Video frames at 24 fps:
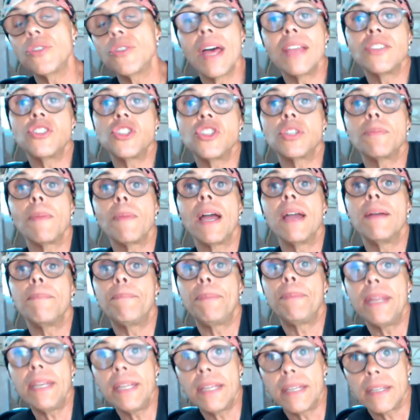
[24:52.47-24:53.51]
That's just my
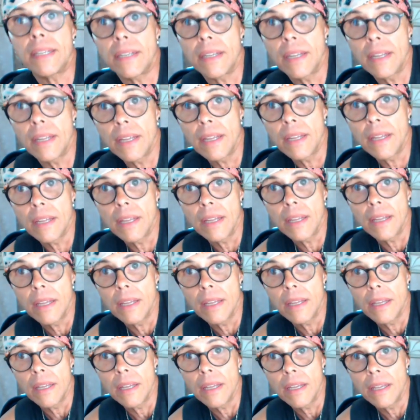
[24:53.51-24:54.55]
opinion.
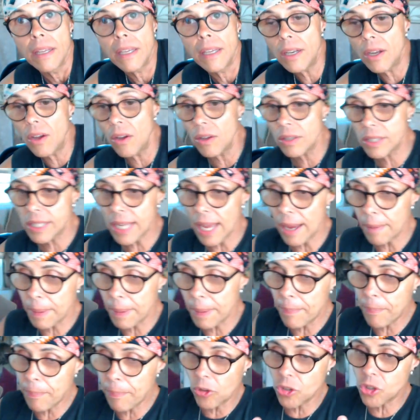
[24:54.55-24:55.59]
You know, it's like
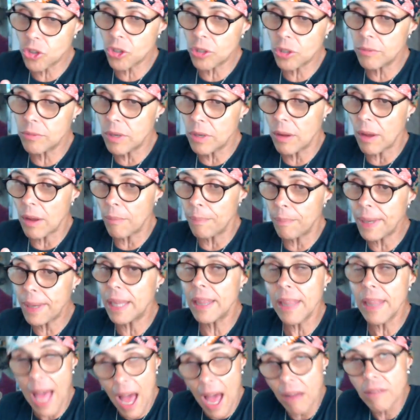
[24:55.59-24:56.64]
people should be
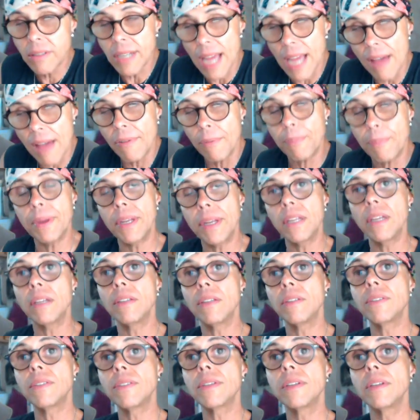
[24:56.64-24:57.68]
allowed to have
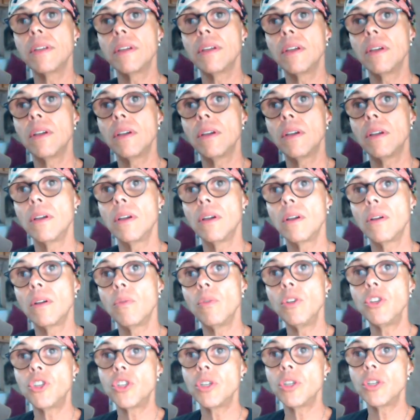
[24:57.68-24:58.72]
opinions.
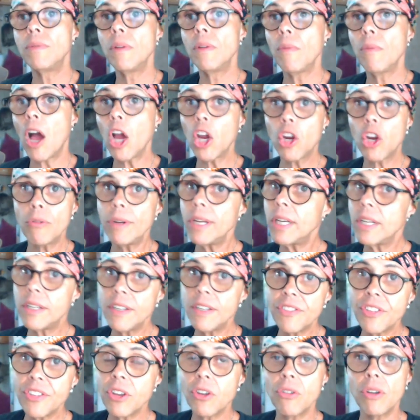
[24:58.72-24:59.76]
We should agree to
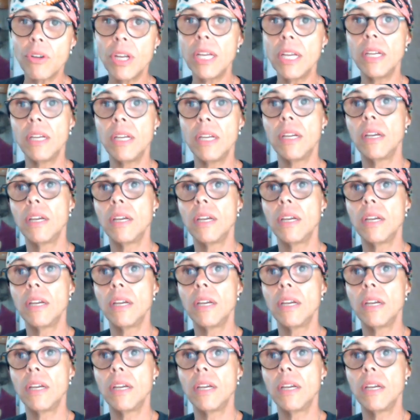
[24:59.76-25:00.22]
disagree.